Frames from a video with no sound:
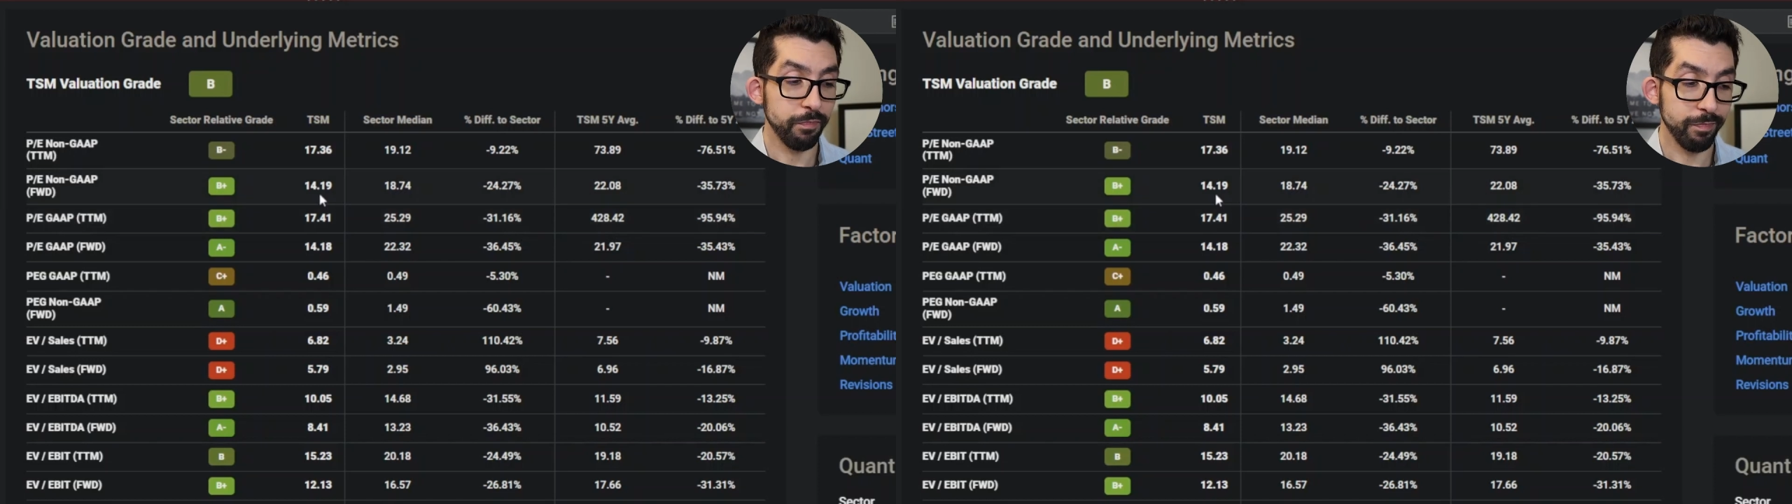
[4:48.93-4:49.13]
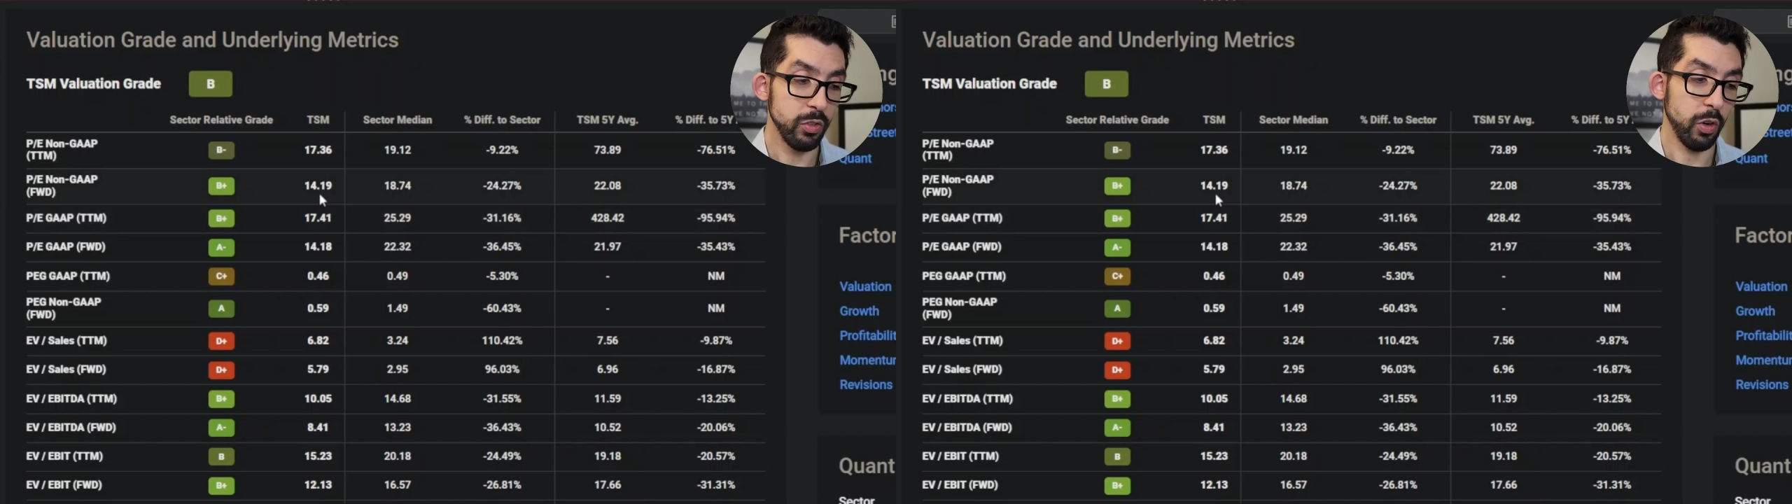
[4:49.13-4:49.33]

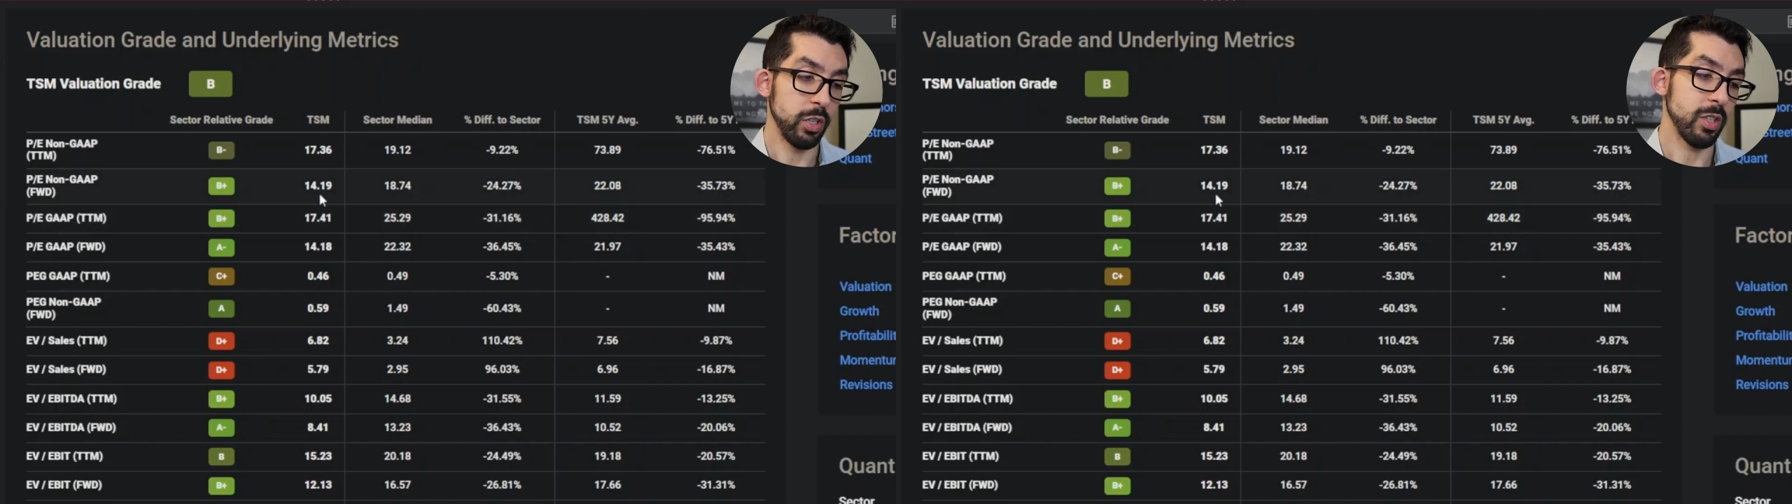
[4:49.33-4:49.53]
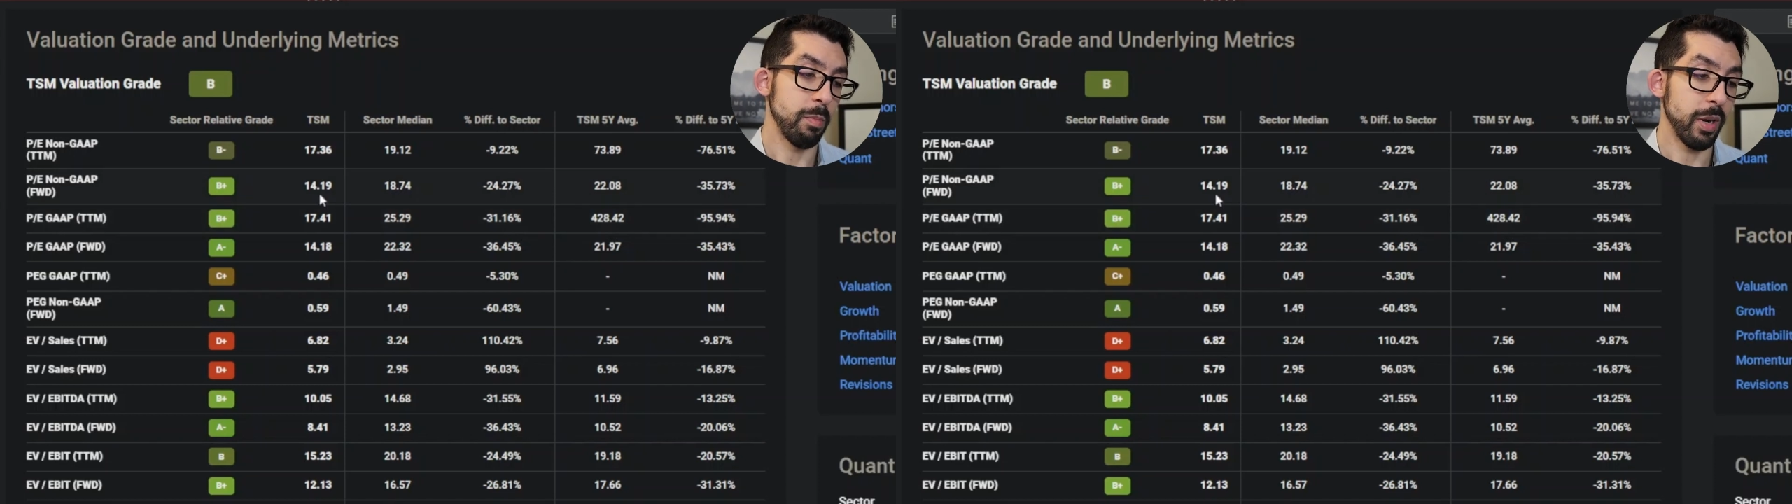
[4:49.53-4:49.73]
as far
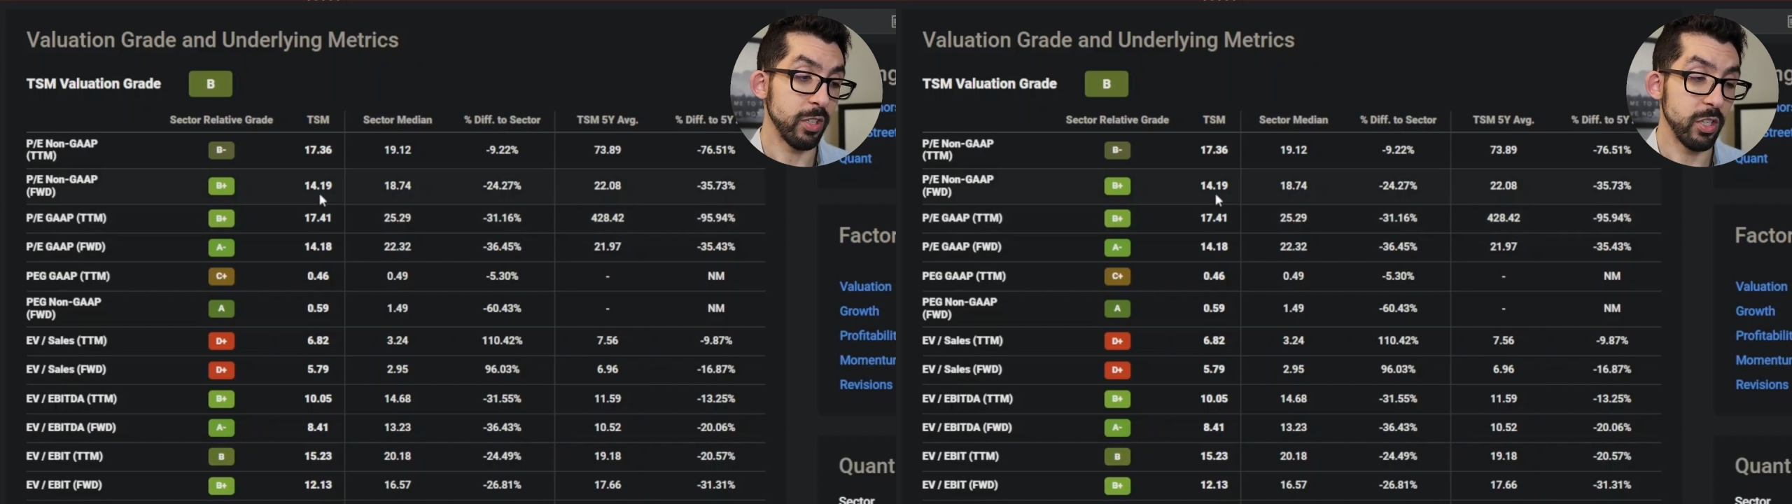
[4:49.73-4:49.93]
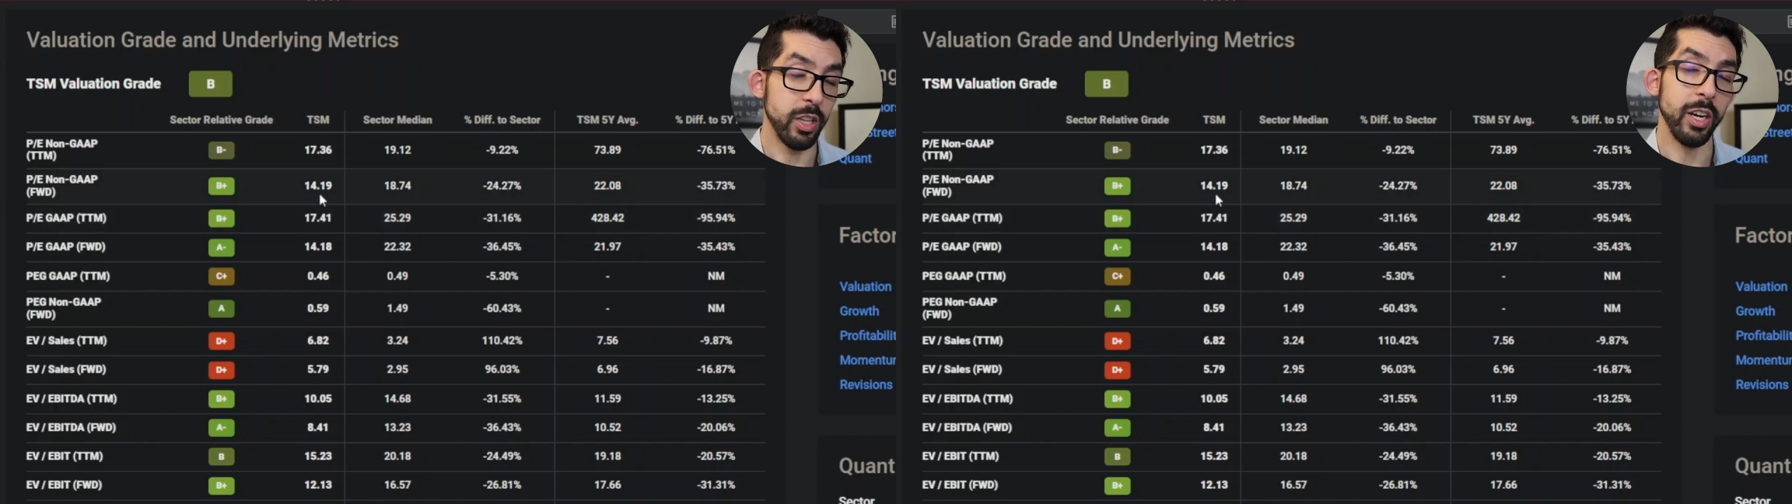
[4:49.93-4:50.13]
as compared to